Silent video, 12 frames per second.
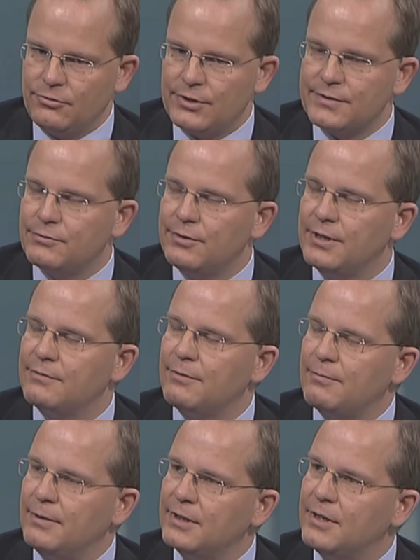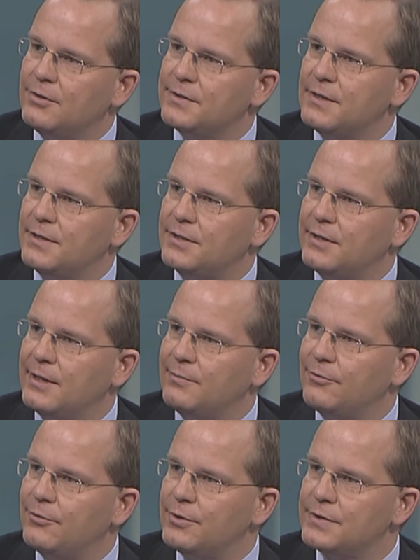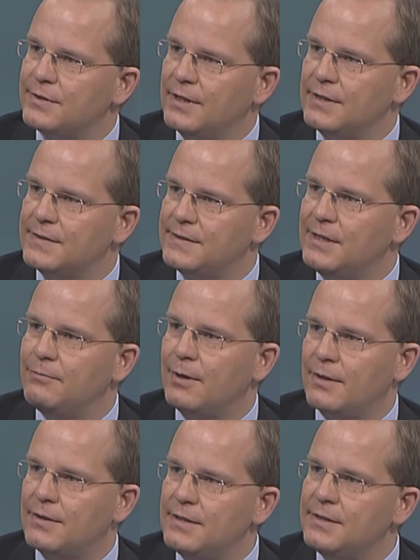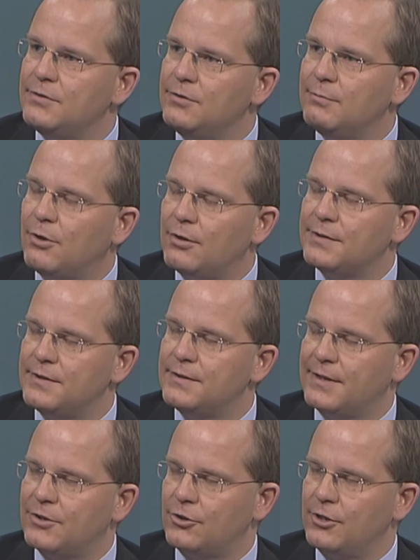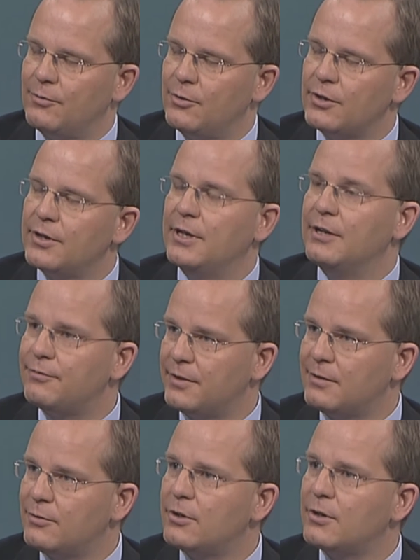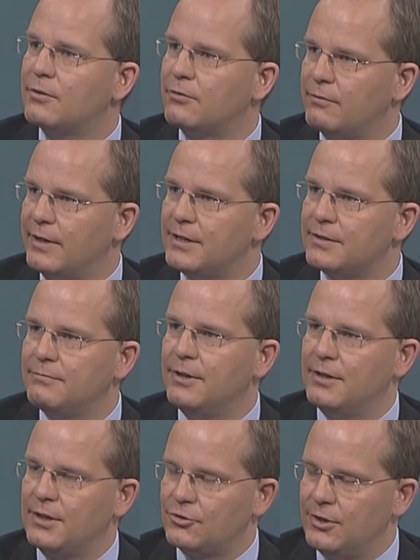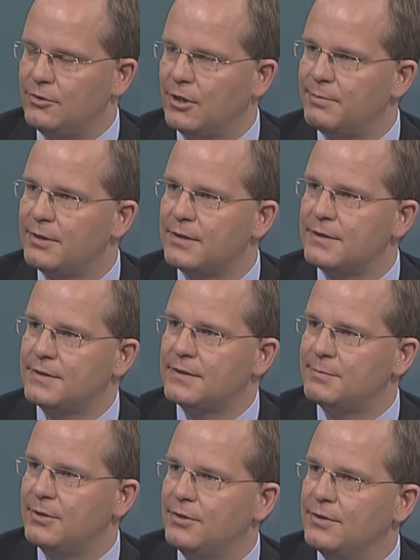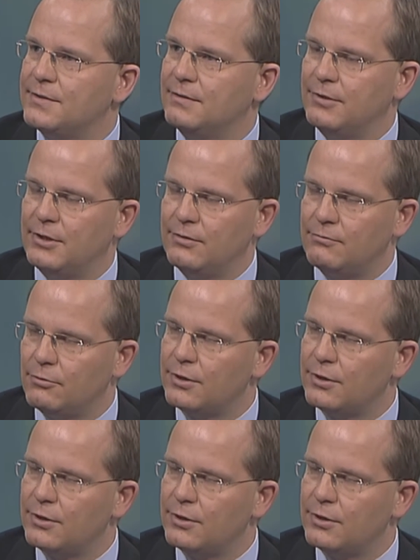just doing it with one council at a time first and see whether these new policies actually work. If they work, great, we can actually copy this experience and we can